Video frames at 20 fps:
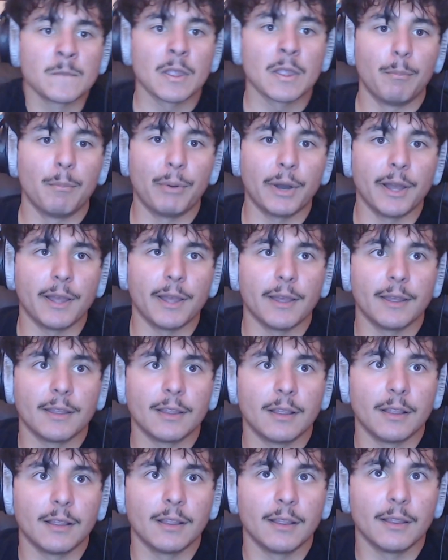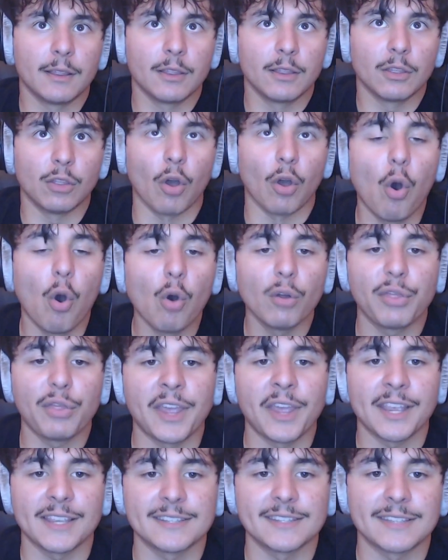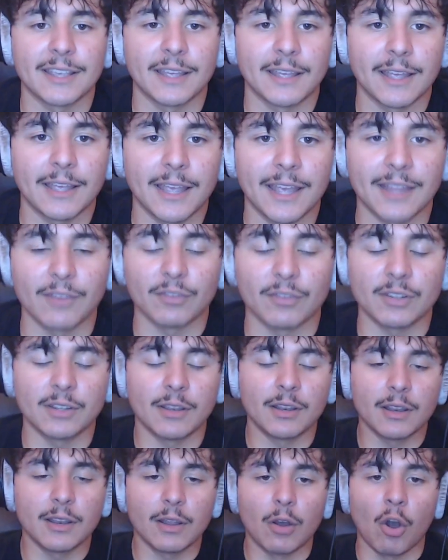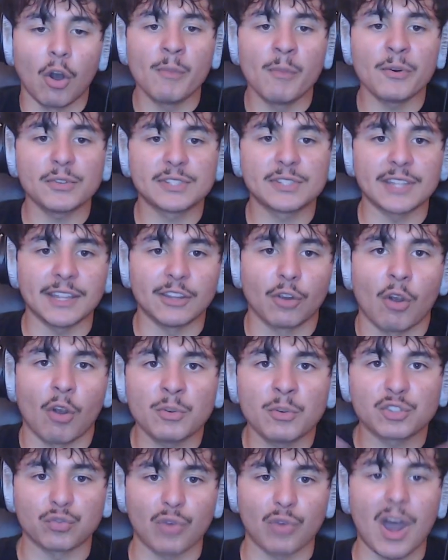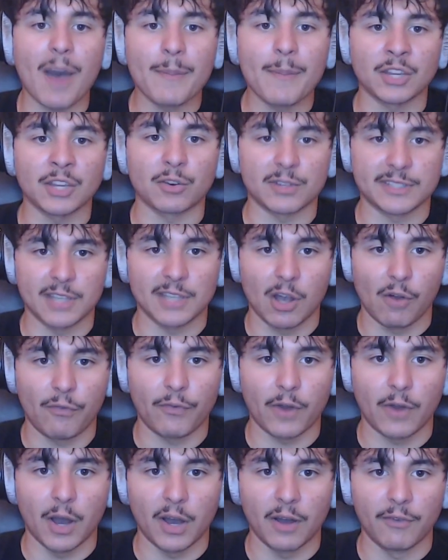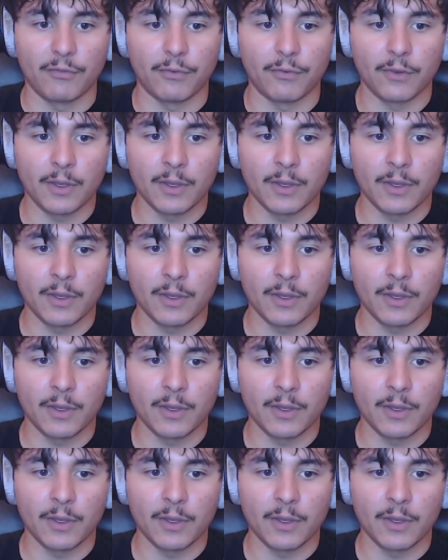But the whole thing is it almost you're almost robbing yourself of